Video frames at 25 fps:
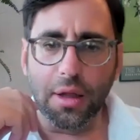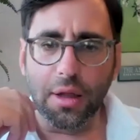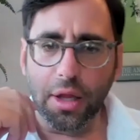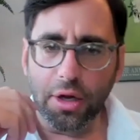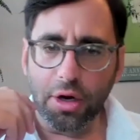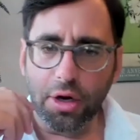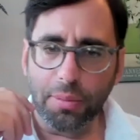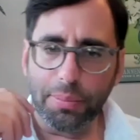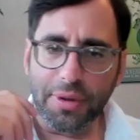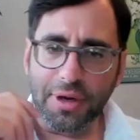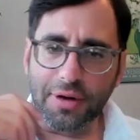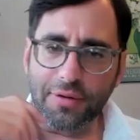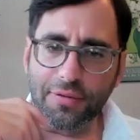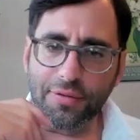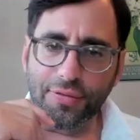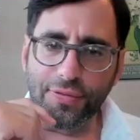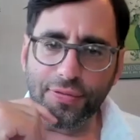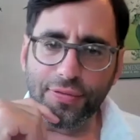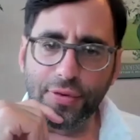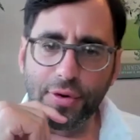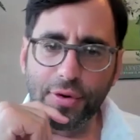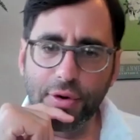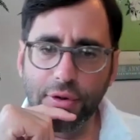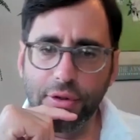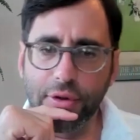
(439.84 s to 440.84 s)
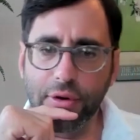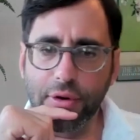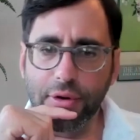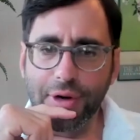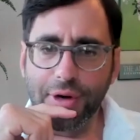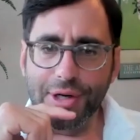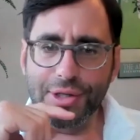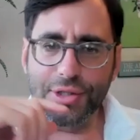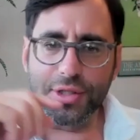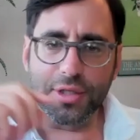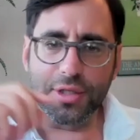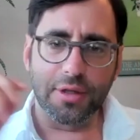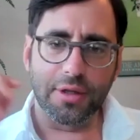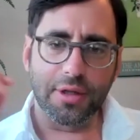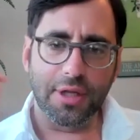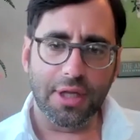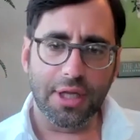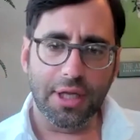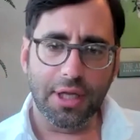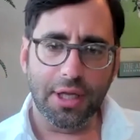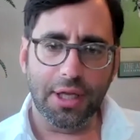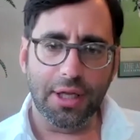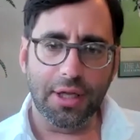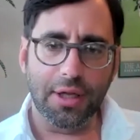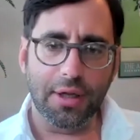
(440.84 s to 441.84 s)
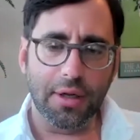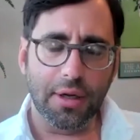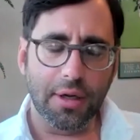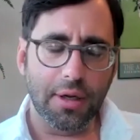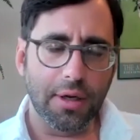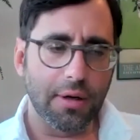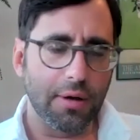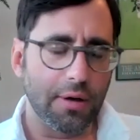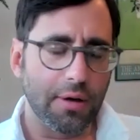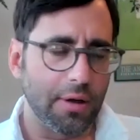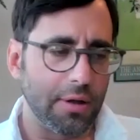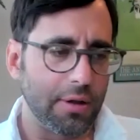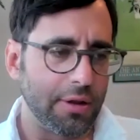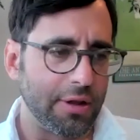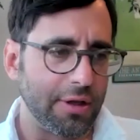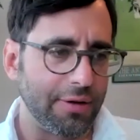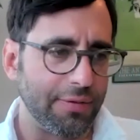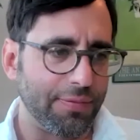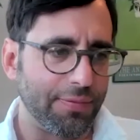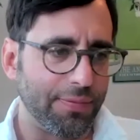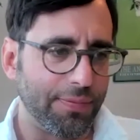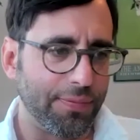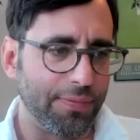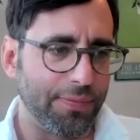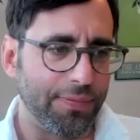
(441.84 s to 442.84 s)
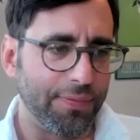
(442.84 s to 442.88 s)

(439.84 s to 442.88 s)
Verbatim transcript: little bit further into the the